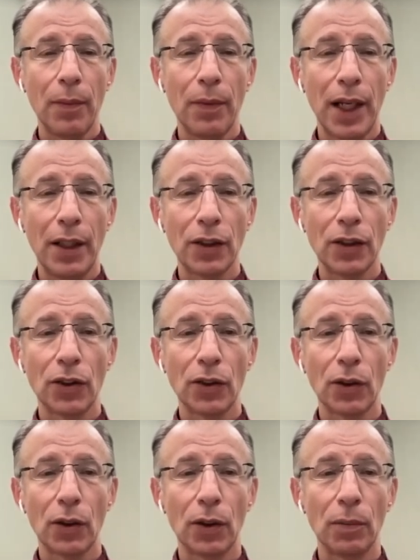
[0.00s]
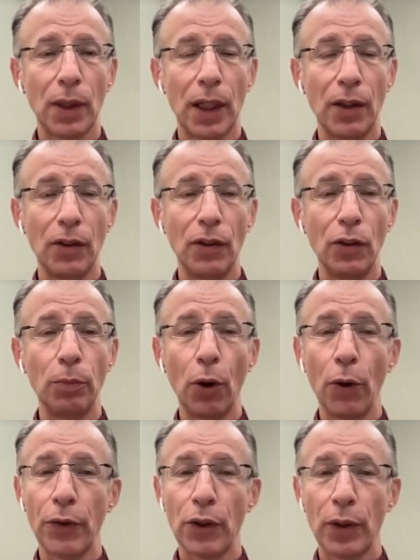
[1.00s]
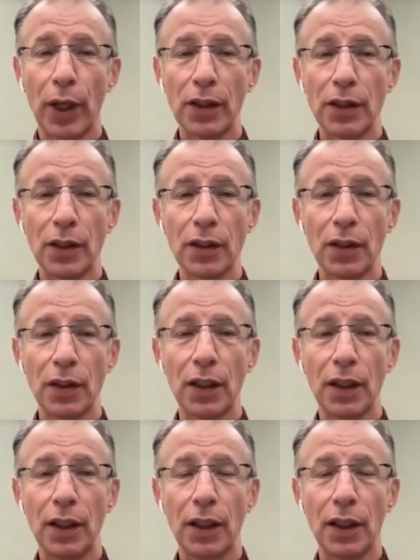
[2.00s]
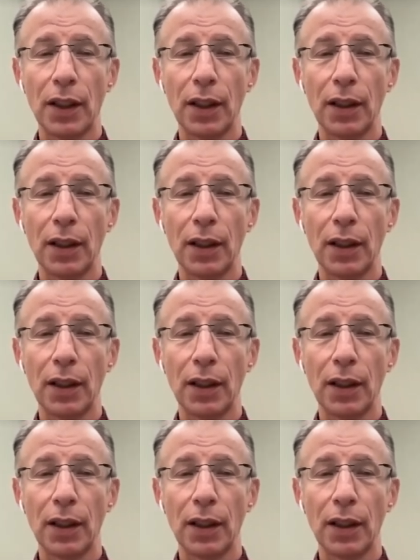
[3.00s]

They just, and you both address this, the